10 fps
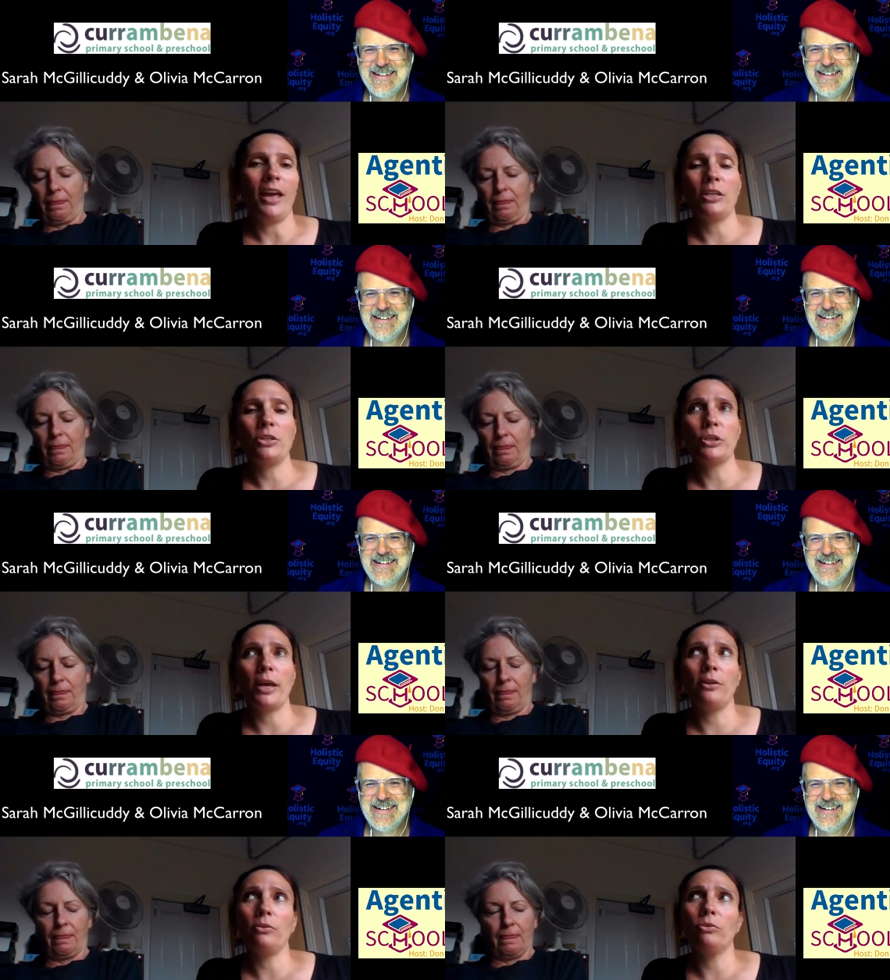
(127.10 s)
Speaker 1: and
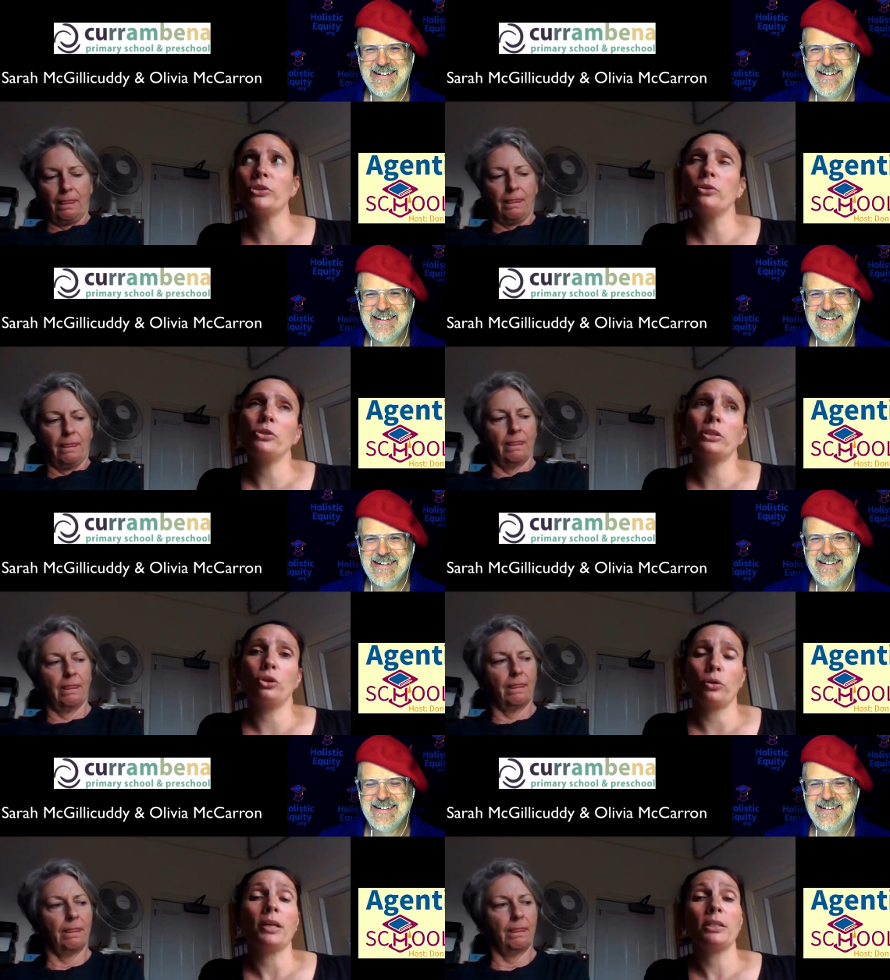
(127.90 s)
and also just
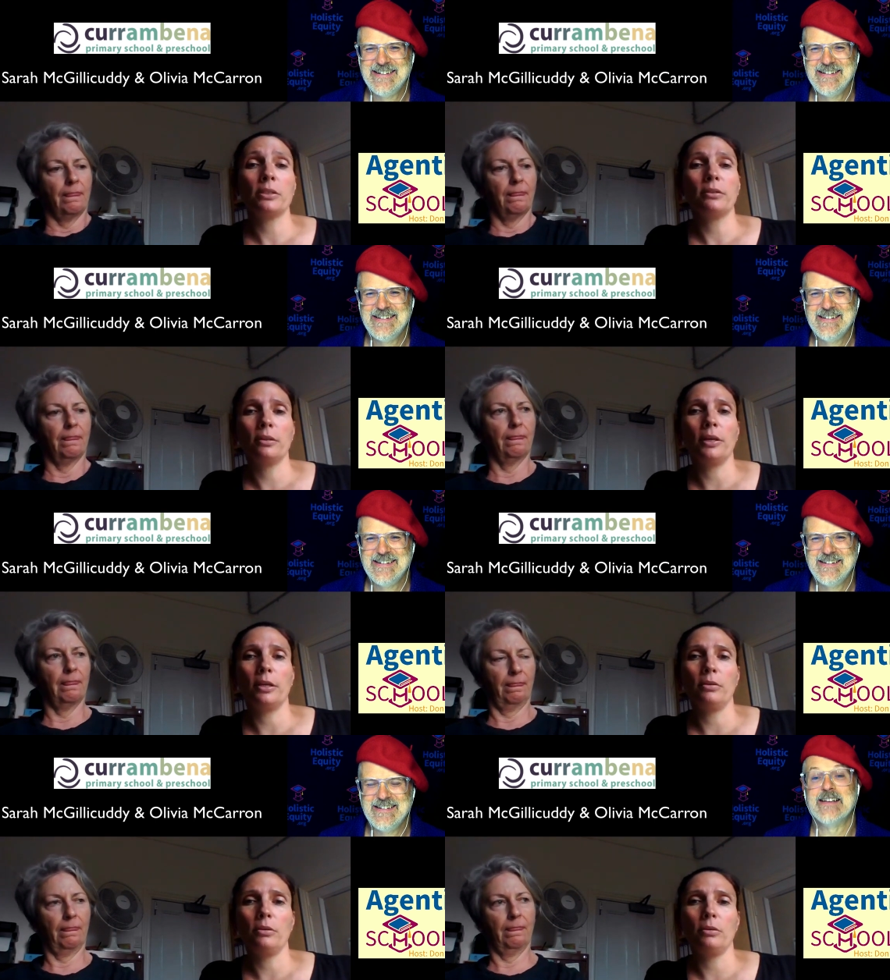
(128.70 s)
the trust
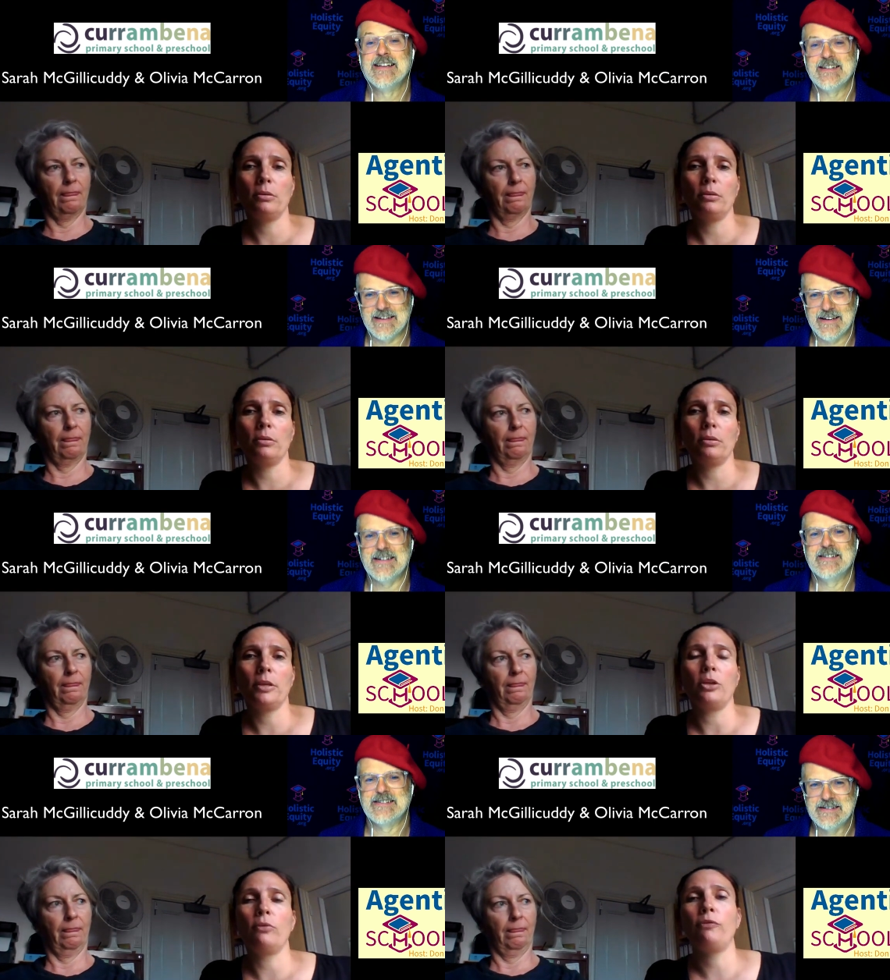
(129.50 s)
that yeah.
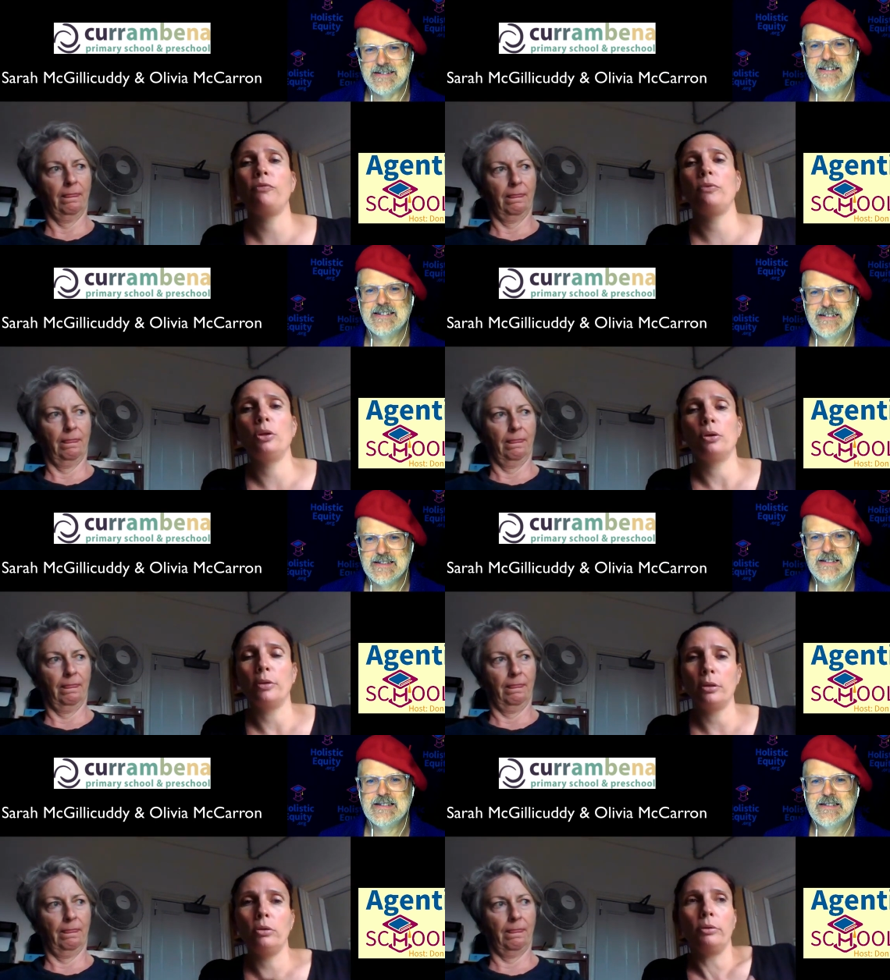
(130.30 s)
that you you know
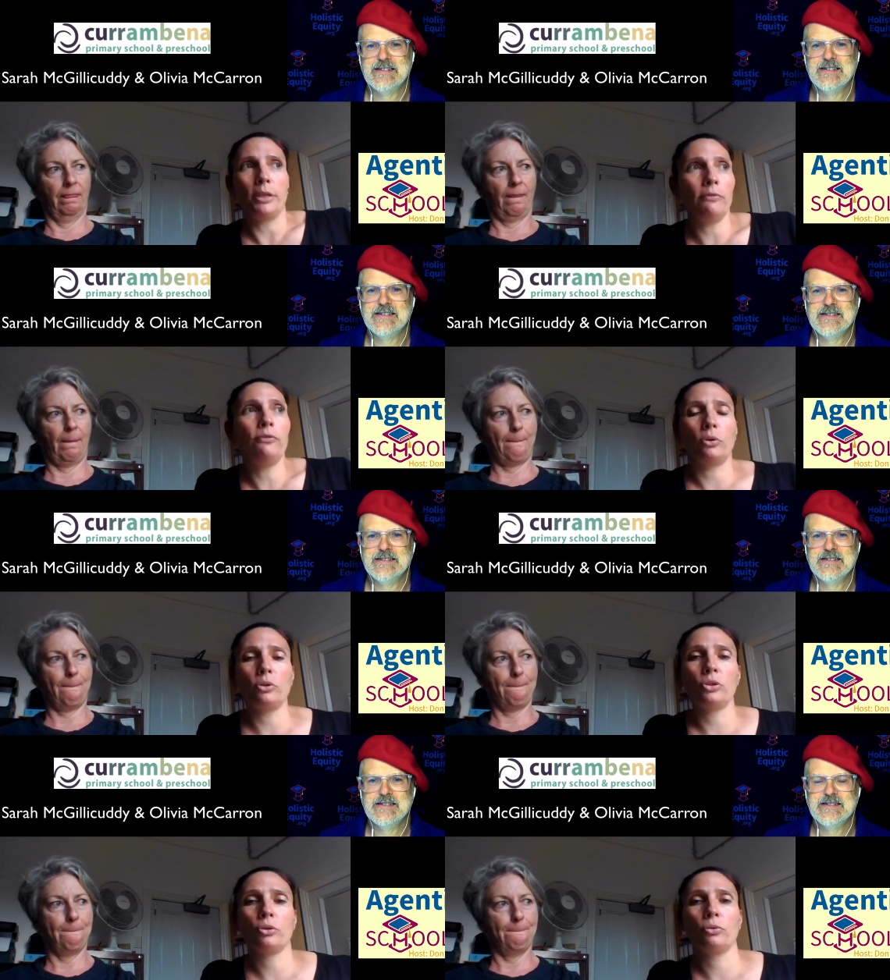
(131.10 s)
that you give
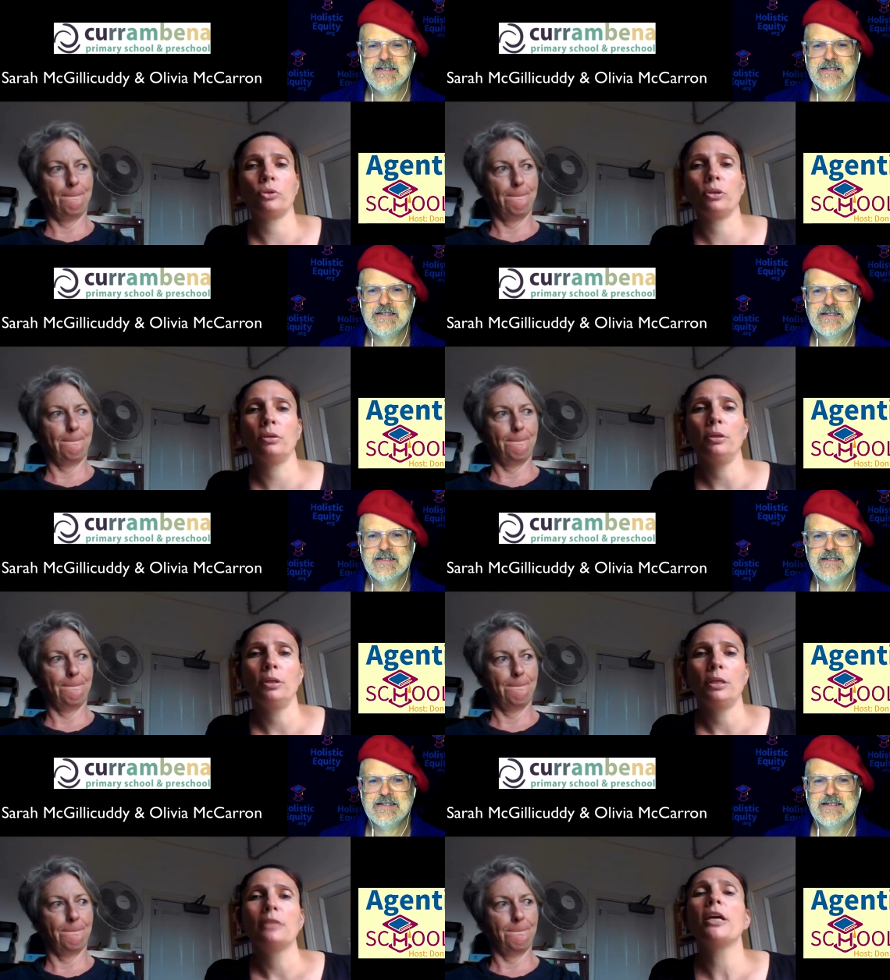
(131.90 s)
those children.
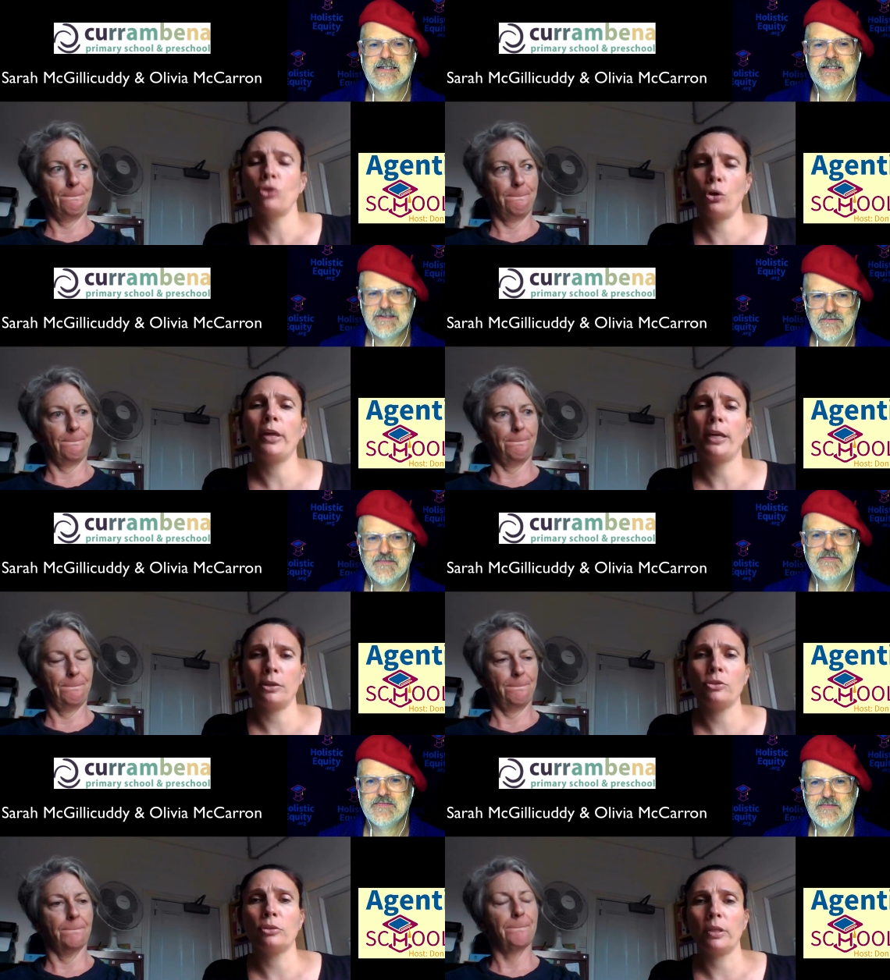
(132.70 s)
They know they
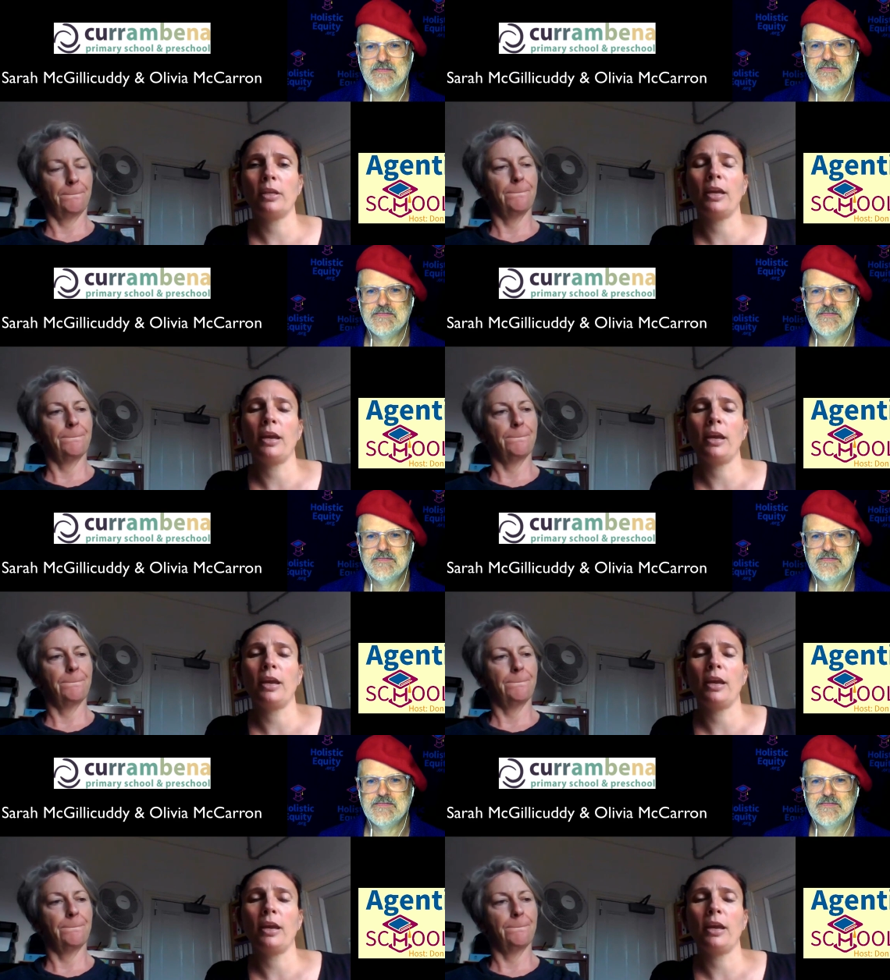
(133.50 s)
can do it. They